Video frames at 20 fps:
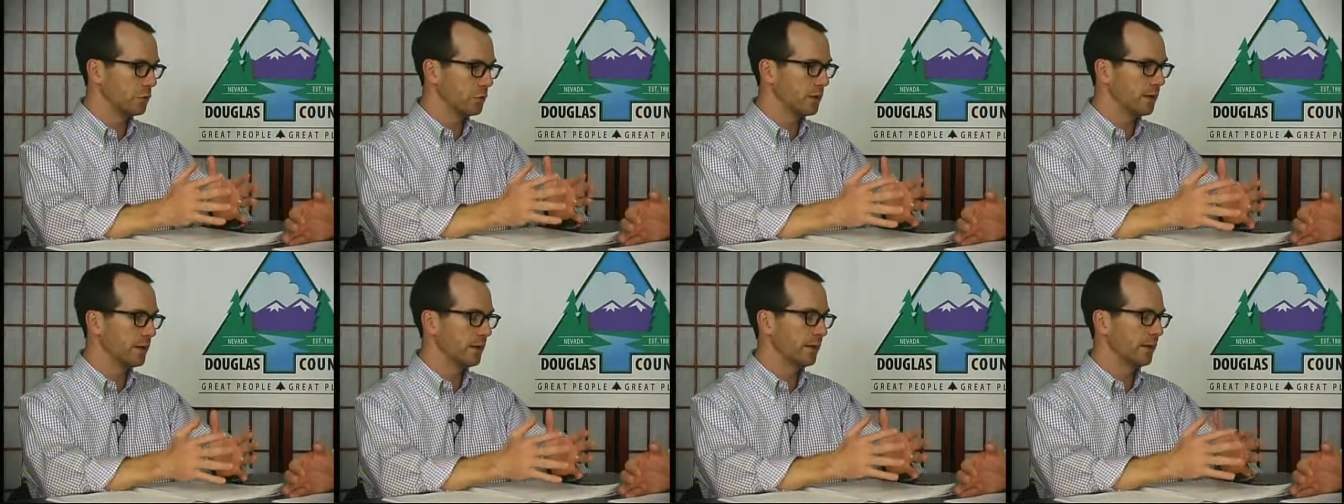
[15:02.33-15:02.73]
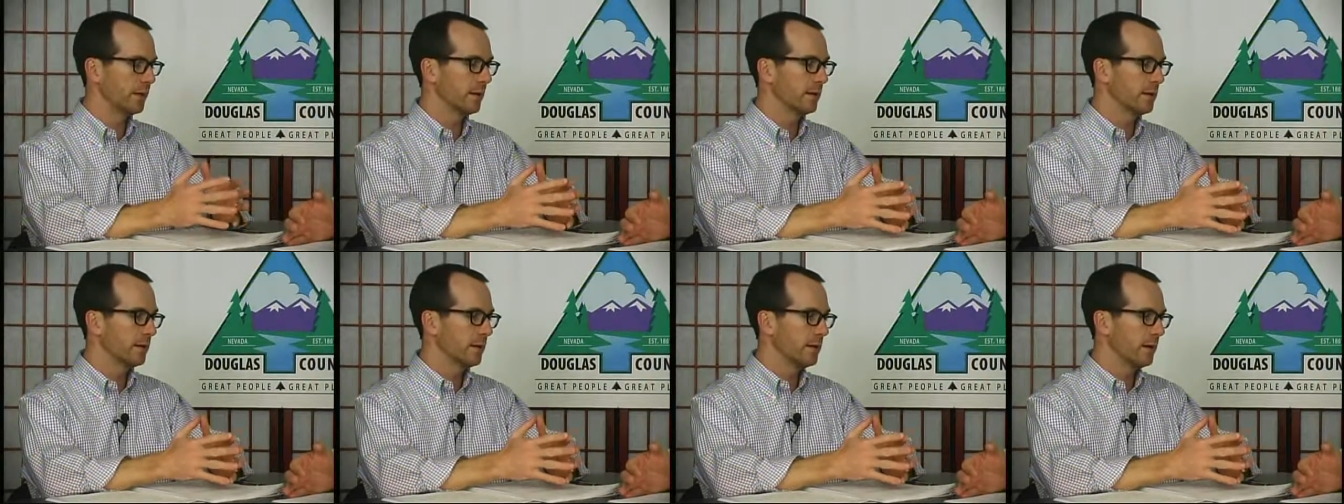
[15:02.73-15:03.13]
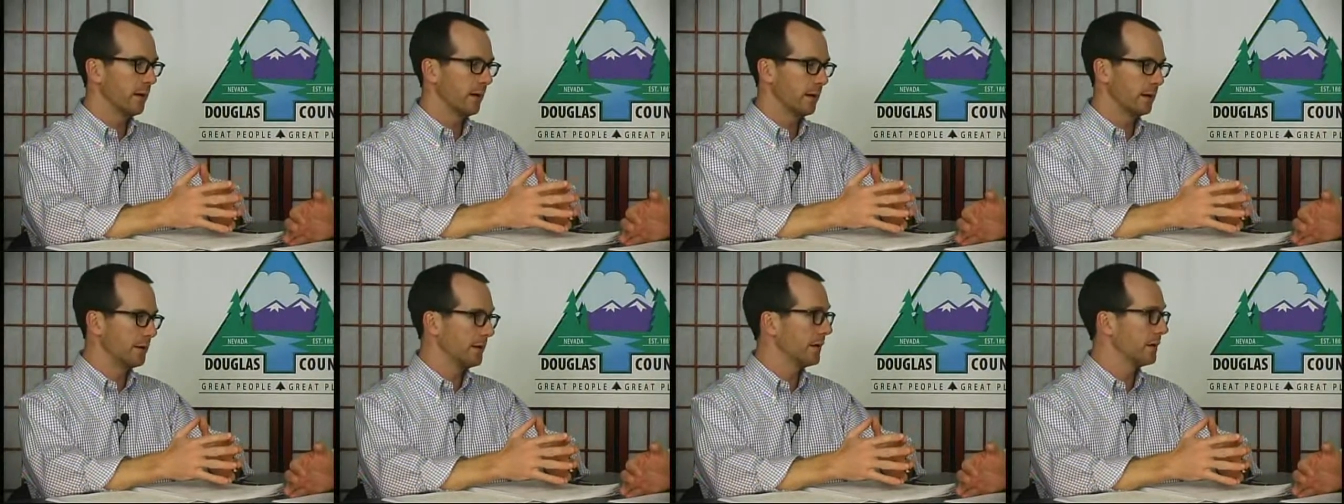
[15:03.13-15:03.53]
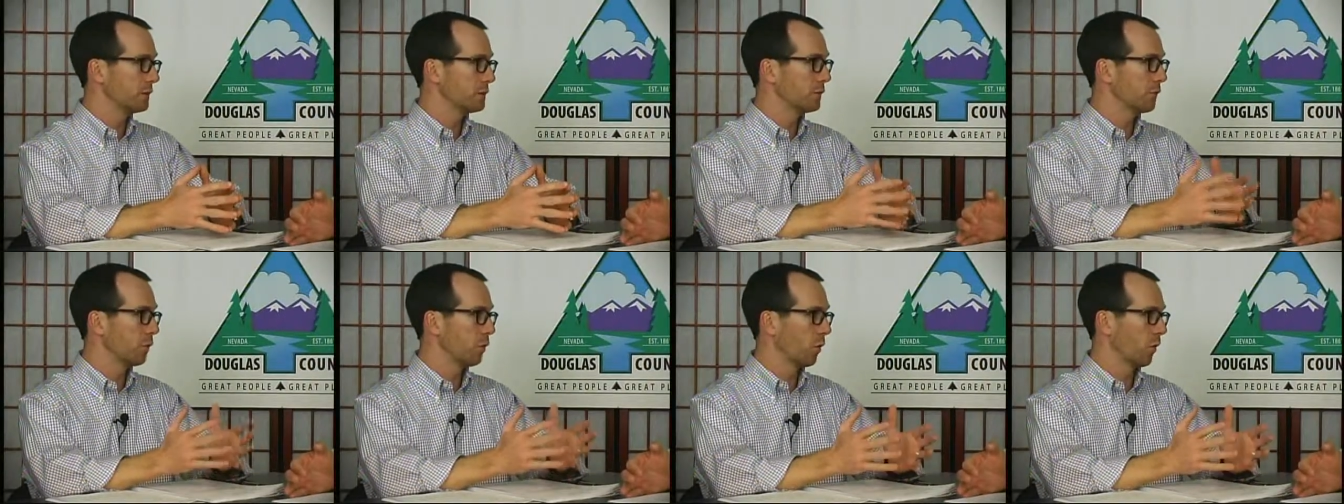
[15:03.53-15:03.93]
a unique uh,
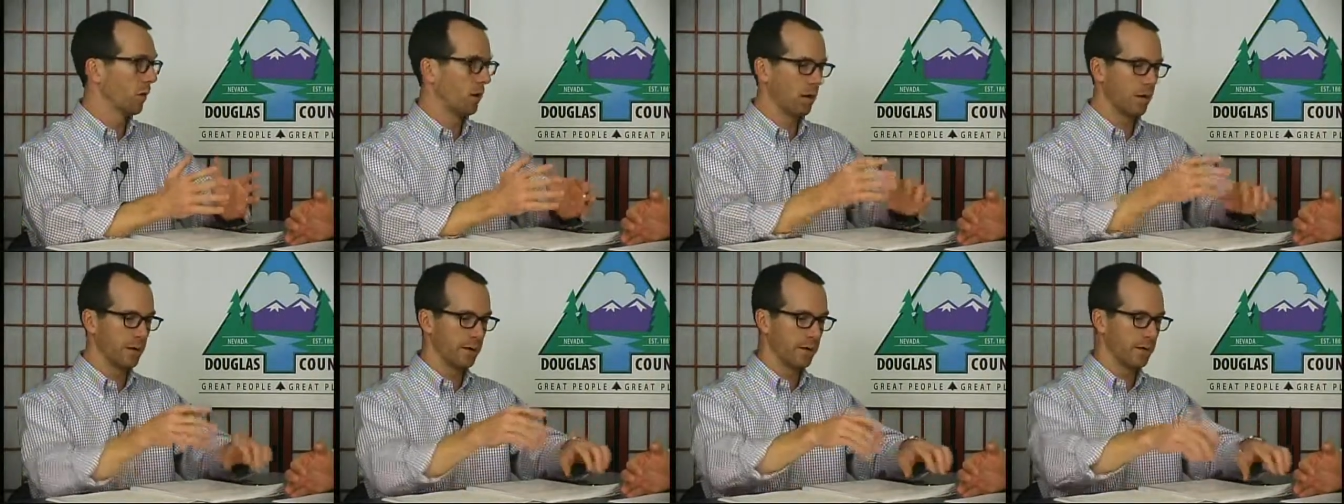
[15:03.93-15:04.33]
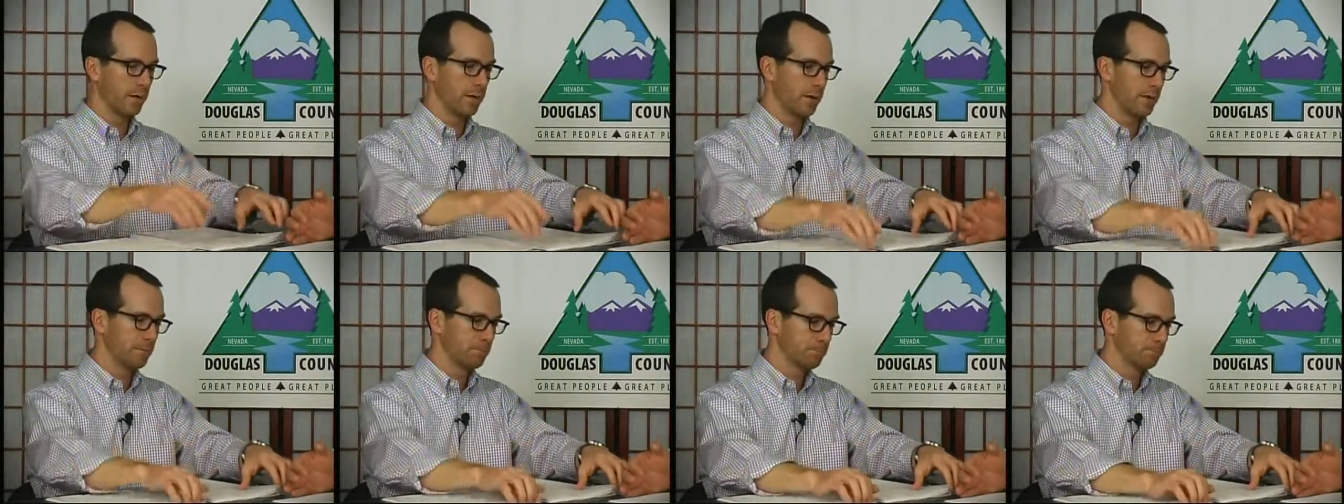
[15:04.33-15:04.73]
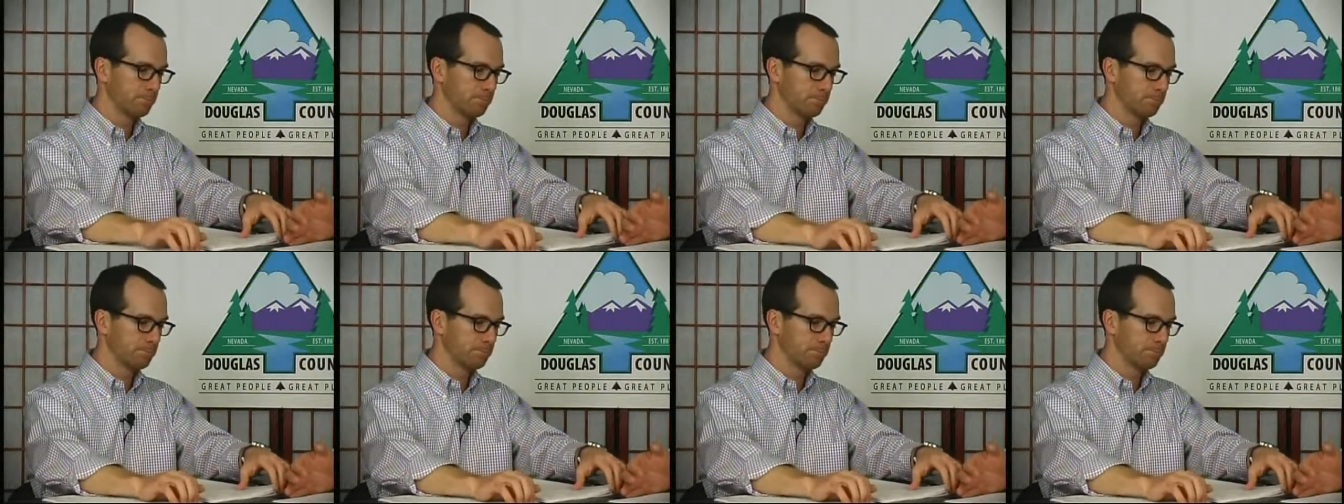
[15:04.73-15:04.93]
niche for our area.